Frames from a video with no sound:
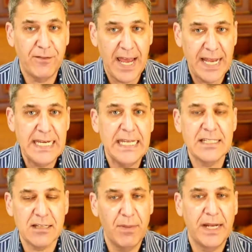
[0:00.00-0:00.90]
I need
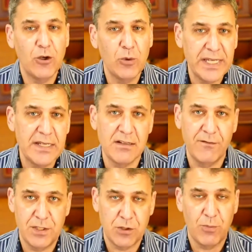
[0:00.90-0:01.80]
somebody who is in
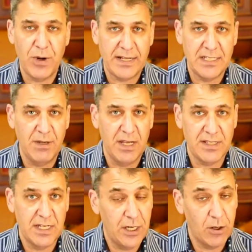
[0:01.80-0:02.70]
physical proximity because I
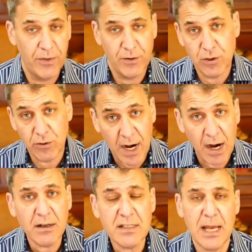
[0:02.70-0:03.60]
need to go there. So there
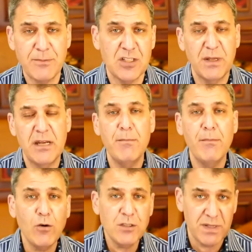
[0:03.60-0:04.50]
are exceptions, but in
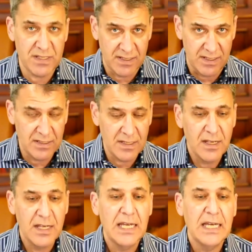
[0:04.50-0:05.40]
most businesses,
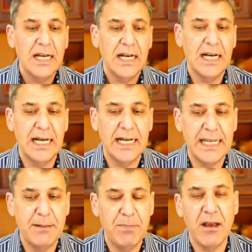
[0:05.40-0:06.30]
uh,
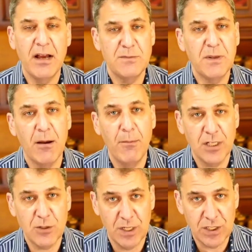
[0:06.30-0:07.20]
it beca- has become
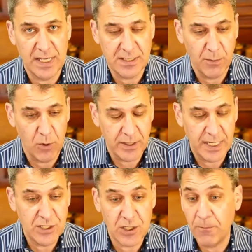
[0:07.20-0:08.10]
much much less important. And
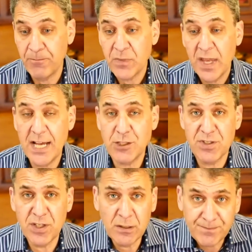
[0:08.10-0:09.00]
so as a
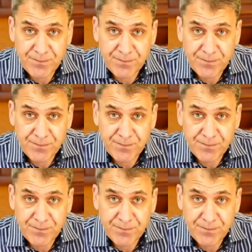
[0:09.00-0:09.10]
result,